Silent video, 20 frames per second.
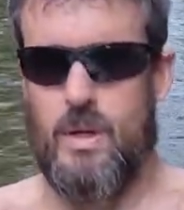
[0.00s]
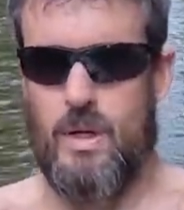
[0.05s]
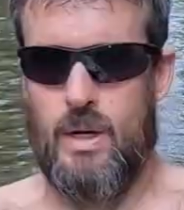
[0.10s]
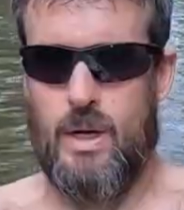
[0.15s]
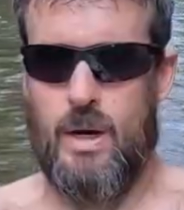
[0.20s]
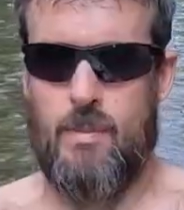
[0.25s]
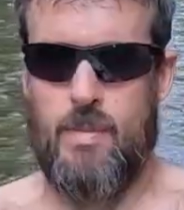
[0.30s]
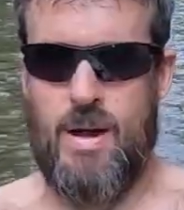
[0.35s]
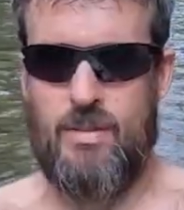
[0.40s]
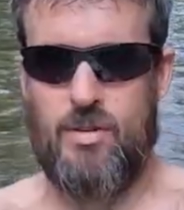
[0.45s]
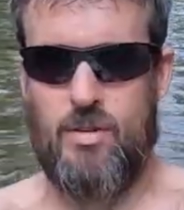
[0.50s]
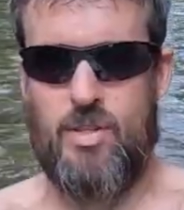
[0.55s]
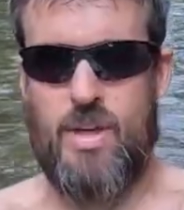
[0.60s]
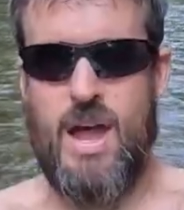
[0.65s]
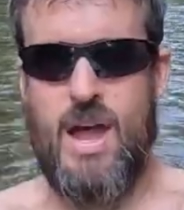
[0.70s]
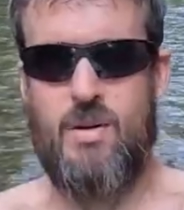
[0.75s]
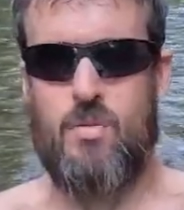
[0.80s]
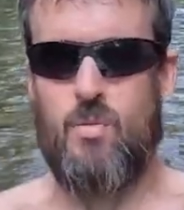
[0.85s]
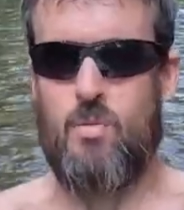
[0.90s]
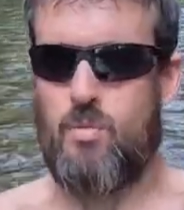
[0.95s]
After
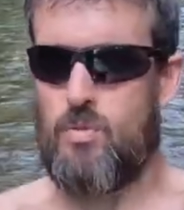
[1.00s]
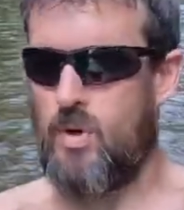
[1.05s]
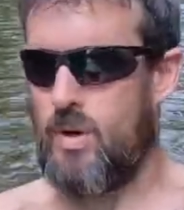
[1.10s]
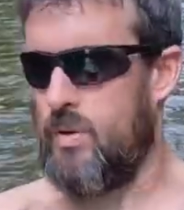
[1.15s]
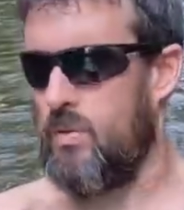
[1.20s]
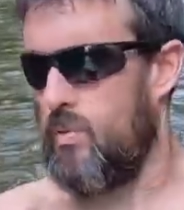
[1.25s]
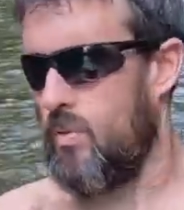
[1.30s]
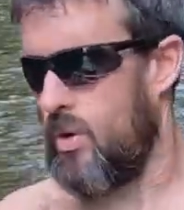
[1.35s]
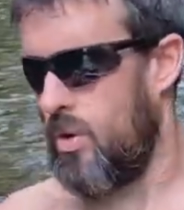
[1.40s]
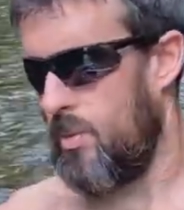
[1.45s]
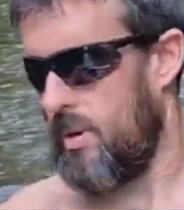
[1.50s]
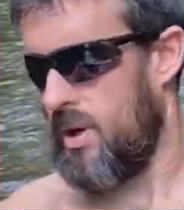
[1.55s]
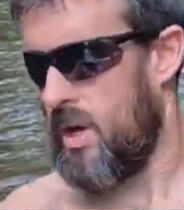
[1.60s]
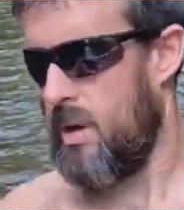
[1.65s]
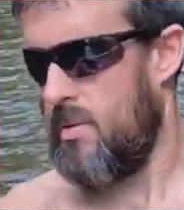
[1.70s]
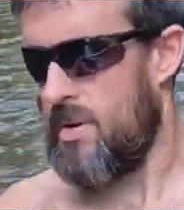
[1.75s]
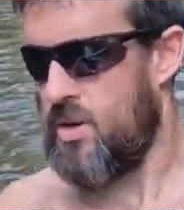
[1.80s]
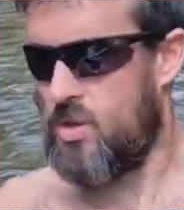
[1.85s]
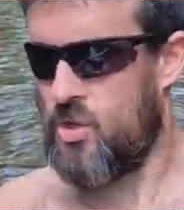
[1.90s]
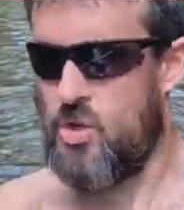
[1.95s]
that, we'll be
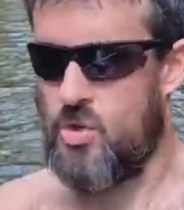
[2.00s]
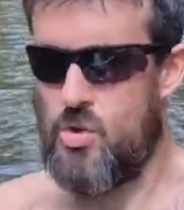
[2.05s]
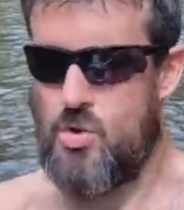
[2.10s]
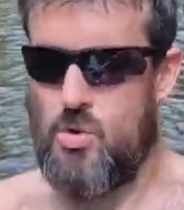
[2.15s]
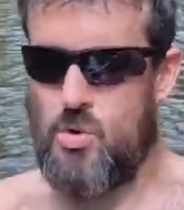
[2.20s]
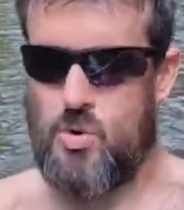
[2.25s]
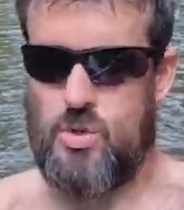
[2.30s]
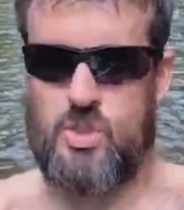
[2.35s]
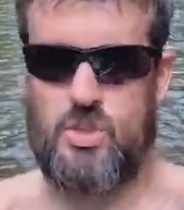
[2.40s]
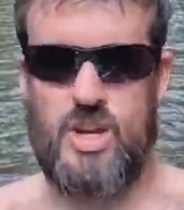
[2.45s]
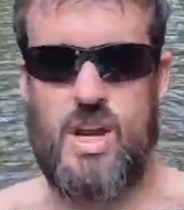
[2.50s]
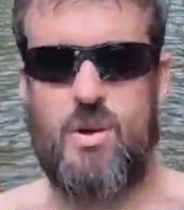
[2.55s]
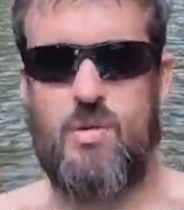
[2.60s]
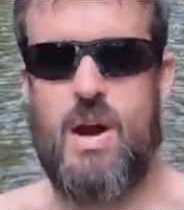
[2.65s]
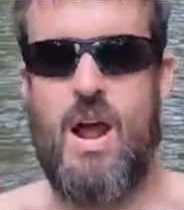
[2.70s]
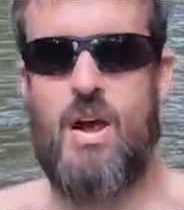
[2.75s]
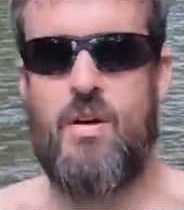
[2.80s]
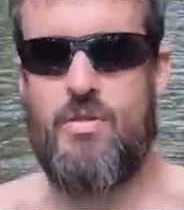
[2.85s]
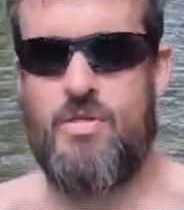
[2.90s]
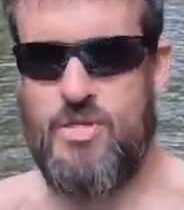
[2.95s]
coming to State
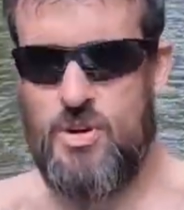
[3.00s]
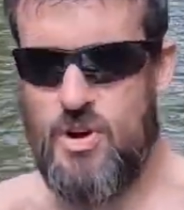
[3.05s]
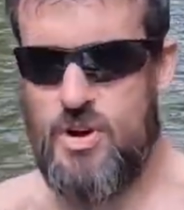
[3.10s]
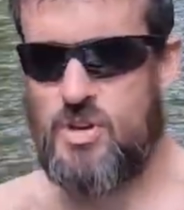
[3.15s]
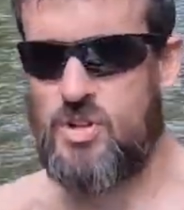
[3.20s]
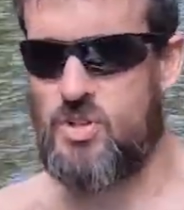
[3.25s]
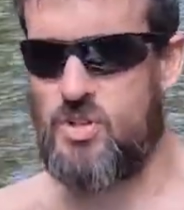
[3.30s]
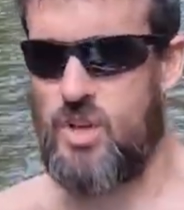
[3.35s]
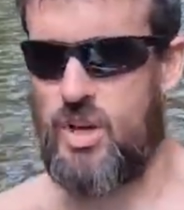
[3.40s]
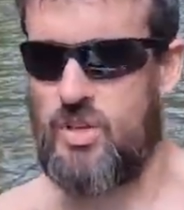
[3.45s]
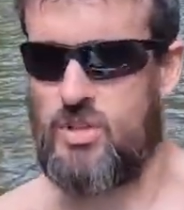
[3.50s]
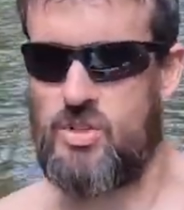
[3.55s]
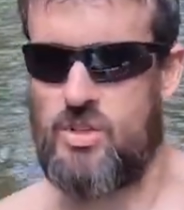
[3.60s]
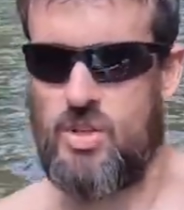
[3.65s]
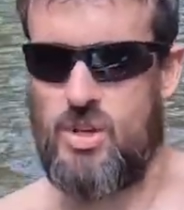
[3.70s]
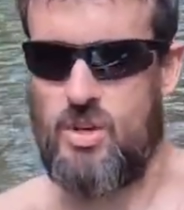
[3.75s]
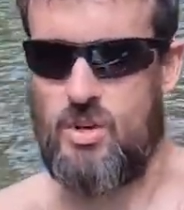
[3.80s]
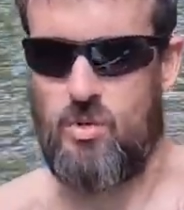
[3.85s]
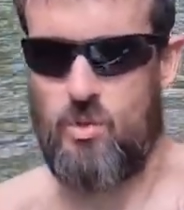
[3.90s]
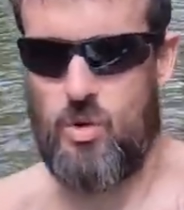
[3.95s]
Route
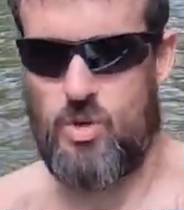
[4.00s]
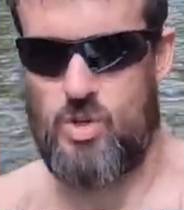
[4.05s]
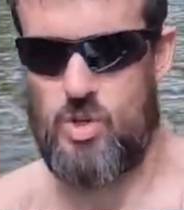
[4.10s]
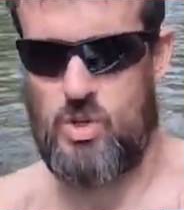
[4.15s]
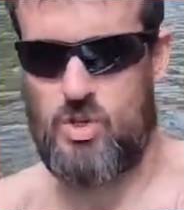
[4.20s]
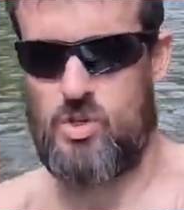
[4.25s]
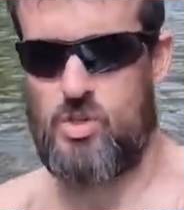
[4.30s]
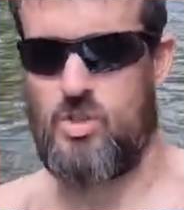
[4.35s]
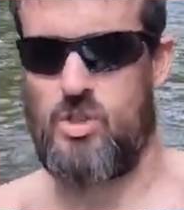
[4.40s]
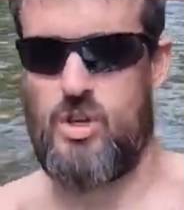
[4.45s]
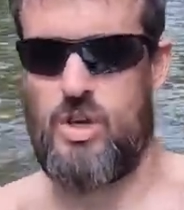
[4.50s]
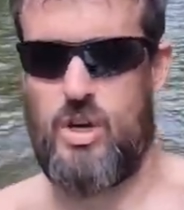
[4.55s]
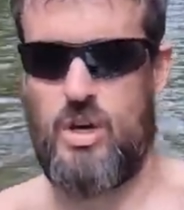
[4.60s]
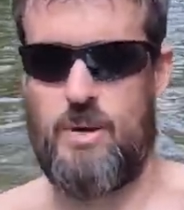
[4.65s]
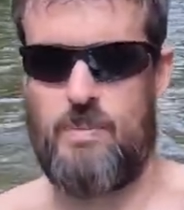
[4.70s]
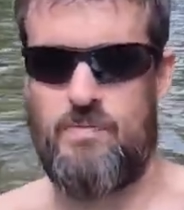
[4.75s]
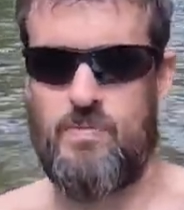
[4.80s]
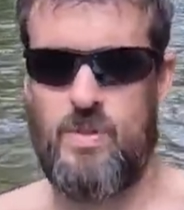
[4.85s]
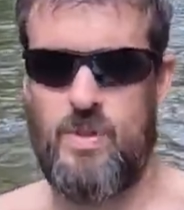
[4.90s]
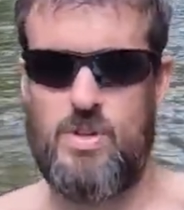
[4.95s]
36, which is
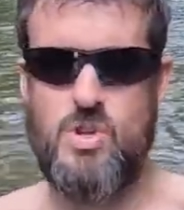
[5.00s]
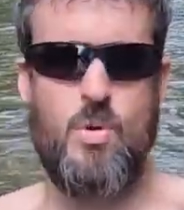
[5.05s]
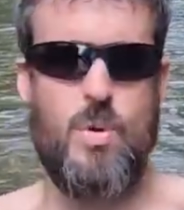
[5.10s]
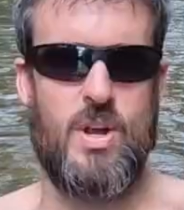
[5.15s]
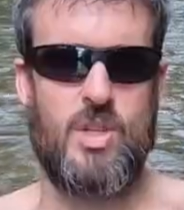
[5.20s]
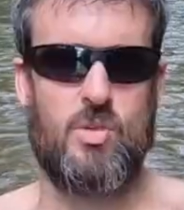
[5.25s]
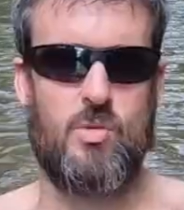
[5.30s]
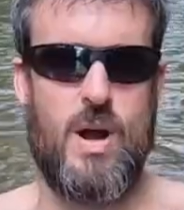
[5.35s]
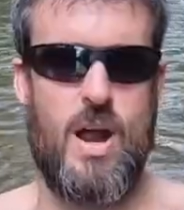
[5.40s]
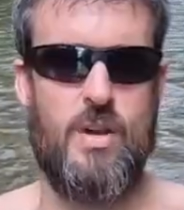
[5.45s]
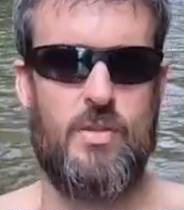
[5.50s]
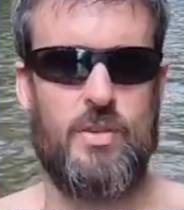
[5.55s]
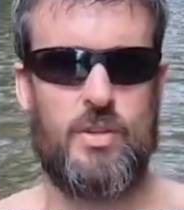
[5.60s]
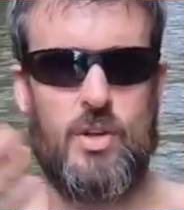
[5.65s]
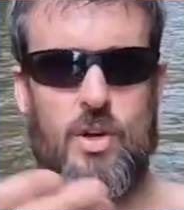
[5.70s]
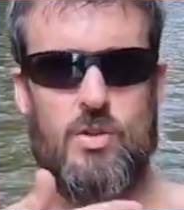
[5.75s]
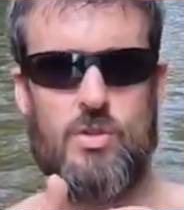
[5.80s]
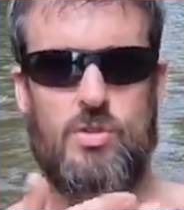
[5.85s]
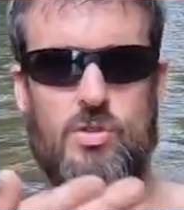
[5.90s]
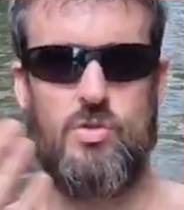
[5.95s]
the US route that
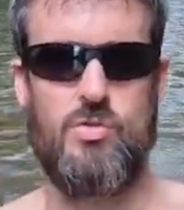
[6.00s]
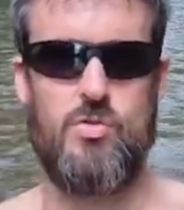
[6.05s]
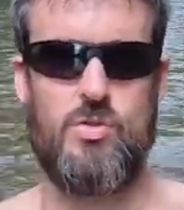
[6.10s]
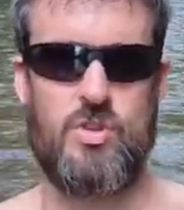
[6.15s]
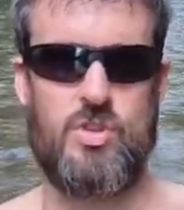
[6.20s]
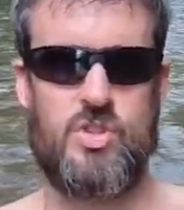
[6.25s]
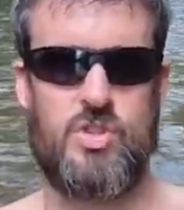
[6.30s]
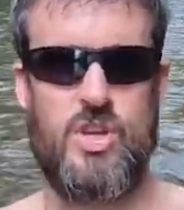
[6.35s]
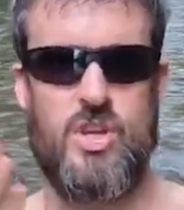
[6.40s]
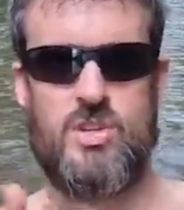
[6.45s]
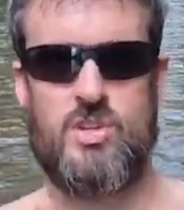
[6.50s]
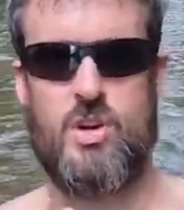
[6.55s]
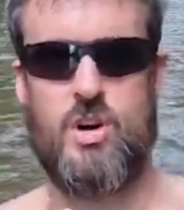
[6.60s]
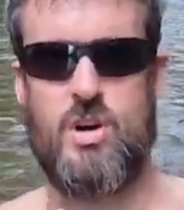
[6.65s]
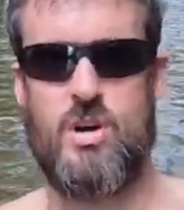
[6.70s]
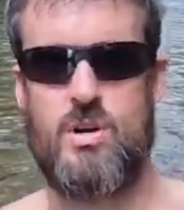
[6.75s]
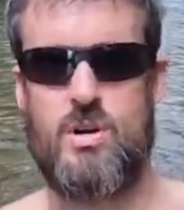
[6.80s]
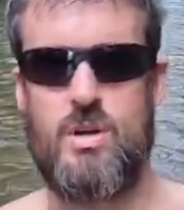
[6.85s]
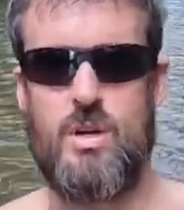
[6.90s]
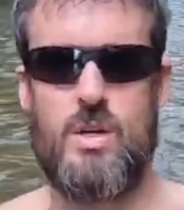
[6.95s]
goes through the
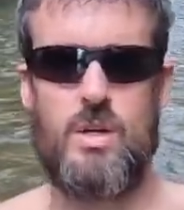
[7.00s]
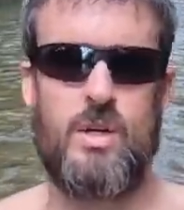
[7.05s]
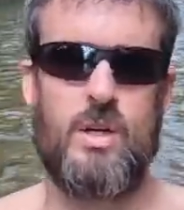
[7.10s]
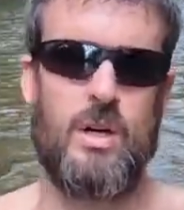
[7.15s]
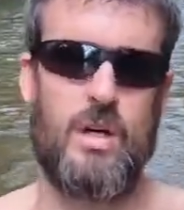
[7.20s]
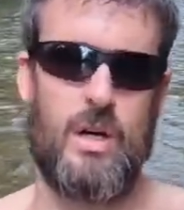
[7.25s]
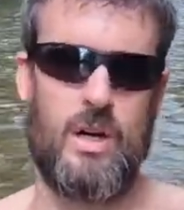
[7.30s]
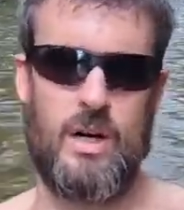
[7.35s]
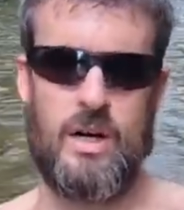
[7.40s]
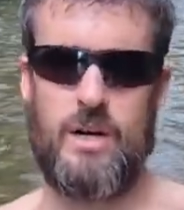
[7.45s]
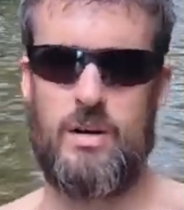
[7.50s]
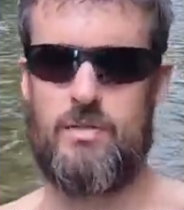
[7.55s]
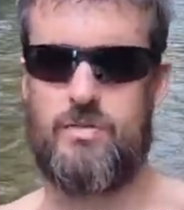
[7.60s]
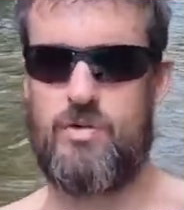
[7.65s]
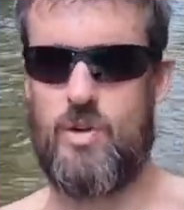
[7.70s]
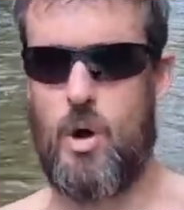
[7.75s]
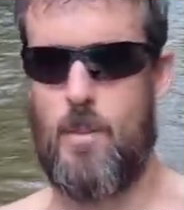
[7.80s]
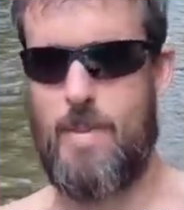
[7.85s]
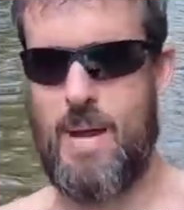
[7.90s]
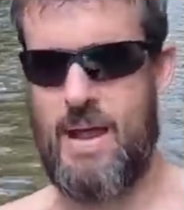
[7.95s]
center
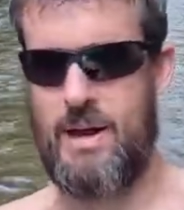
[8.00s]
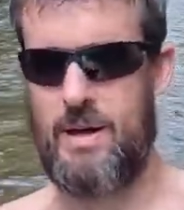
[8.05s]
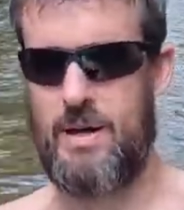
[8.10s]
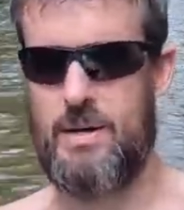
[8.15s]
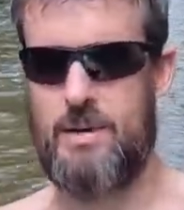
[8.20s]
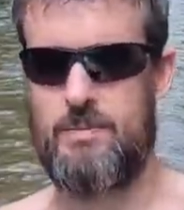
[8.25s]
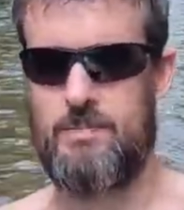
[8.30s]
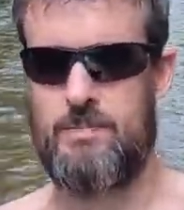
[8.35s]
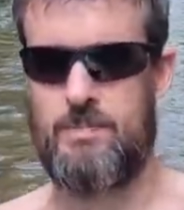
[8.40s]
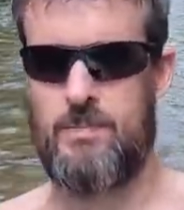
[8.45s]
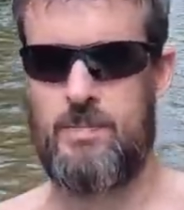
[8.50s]
of Urbana,